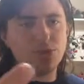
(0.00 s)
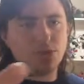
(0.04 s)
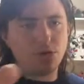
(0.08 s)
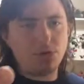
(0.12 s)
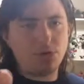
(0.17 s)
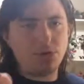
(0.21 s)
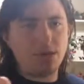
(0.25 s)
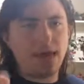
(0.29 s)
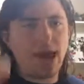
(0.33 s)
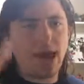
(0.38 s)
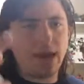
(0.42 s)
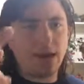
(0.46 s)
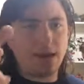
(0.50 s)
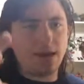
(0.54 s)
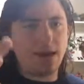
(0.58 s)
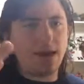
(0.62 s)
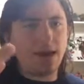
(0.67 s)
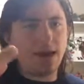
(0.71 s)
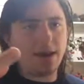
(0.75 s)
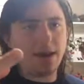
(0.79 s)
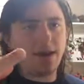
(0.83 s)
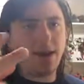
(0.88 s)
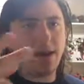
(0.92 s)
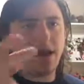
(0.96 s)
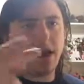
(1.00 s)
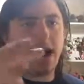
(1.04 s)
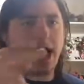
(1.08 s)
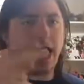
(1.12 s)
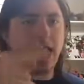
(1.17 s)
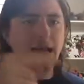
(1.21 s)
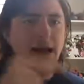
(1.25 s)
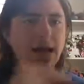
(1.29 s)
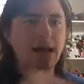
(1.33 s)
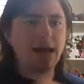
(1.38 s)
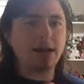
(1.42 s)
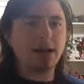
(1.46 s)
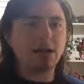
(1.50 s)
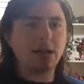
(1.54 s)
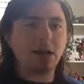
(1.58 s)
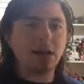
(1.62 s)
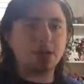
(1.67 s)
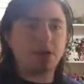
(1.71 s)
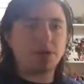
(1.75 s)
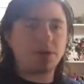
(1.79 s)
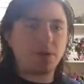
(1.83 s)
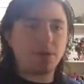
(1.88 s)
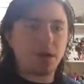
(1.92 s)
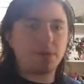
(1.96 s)
movies that I like
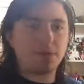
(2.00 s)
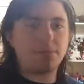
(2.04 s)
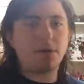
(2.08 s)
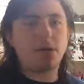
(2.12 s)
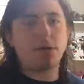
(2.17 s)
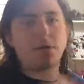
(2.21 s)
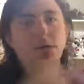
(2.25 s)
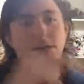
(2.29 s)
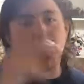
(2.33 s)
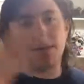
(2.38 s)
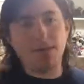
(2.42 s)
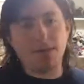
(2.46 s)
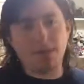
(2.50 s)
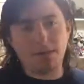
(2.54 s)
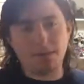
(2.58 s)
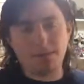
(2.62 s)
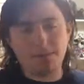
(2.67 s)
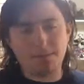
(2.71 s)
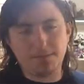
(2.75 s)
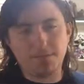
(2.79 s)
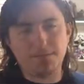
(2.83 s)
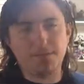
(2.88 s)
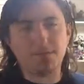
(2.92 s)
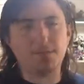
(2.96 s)
Doctor Strange better than them.